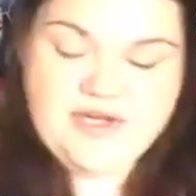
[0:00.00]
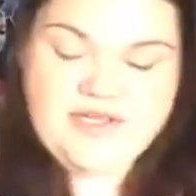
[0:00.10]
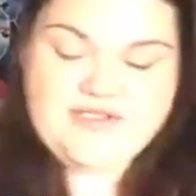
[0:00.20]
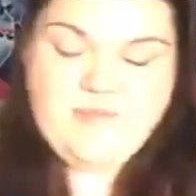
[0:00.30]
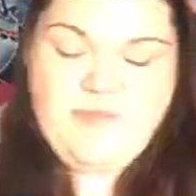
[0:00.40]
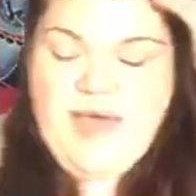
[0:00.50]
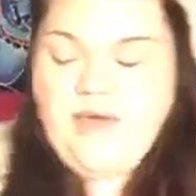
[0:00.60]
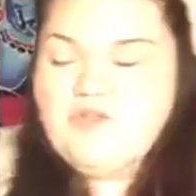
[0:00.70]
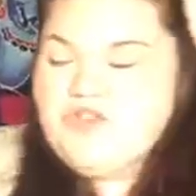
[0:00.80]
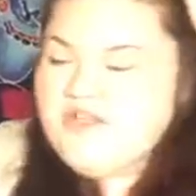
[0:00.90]
is
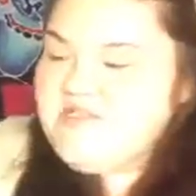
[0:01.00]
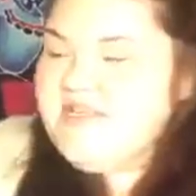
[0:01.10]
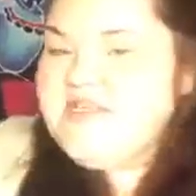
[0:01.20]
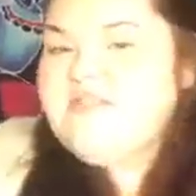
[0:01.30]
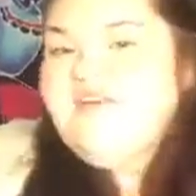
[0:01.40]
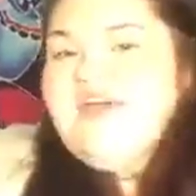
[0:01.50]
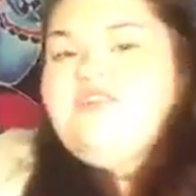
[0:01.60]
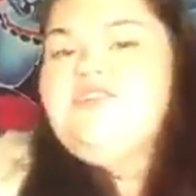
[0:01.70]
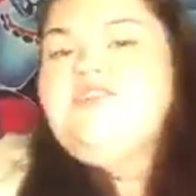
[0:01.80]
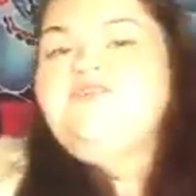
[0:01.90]
about trusting in divine
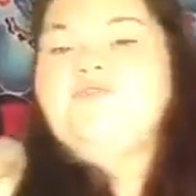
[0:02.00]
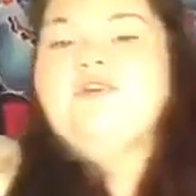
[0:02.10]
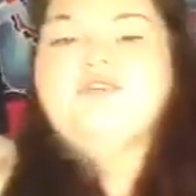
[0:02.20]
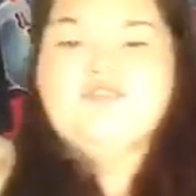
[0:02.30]
detours